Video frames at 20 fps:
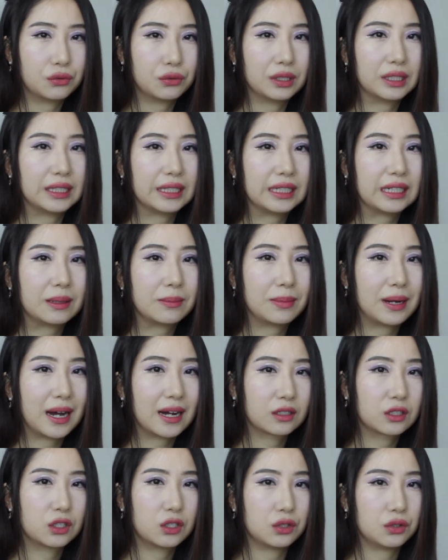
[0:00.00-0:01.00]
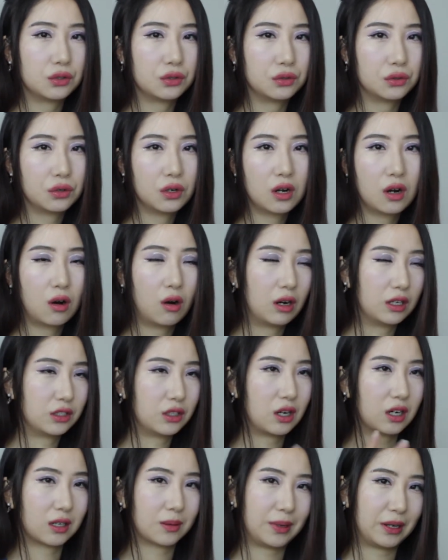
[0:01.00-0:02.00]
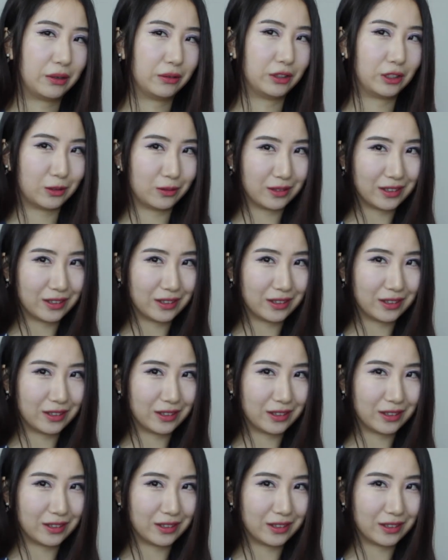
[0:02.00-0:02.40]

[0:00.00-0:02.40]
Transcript: relate it back to or talk about